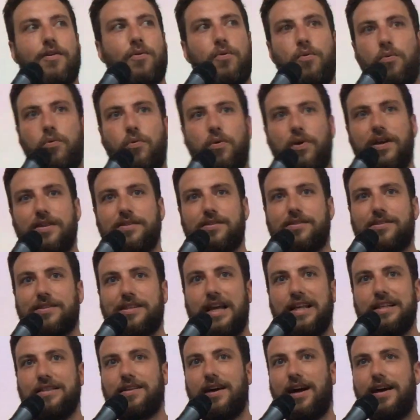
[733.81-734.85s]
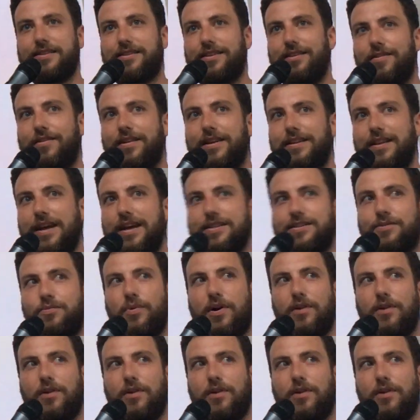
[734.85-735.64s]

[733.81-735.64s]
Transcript: who is a sales hustler and has